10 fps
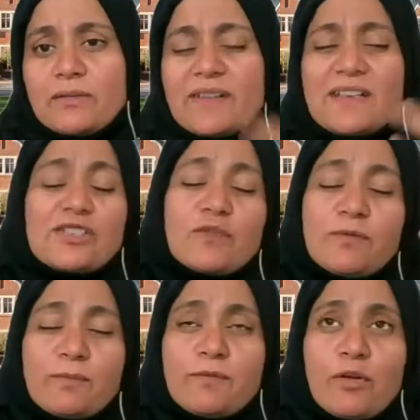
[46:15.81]
Whereas your
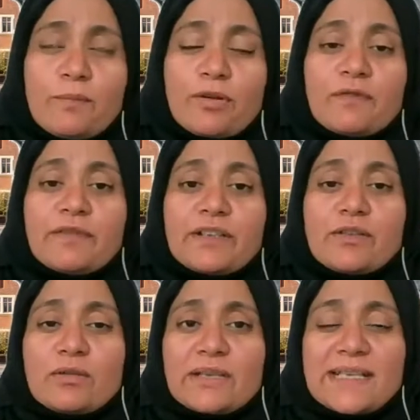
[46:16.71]
for-profit
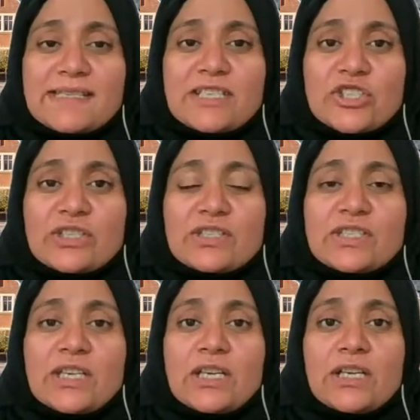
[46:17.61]

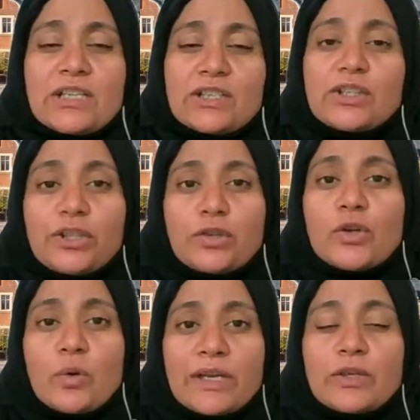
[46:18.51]
organizations, you
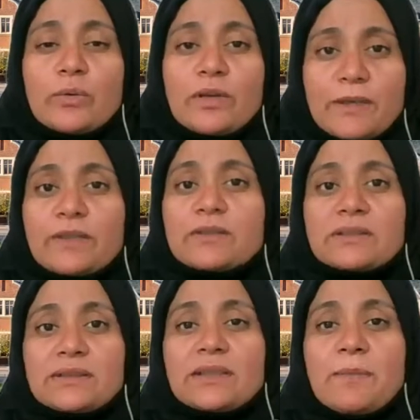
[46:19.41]
go and do it
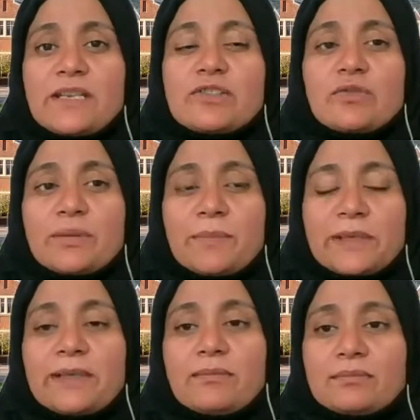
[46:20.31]
because it pays you the
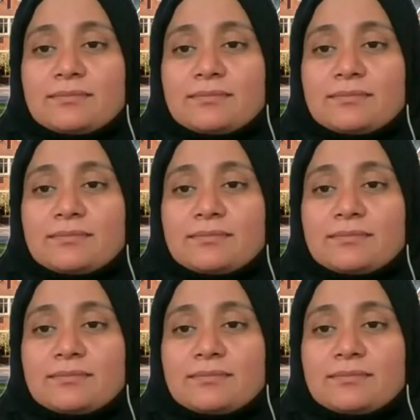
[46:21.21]
money.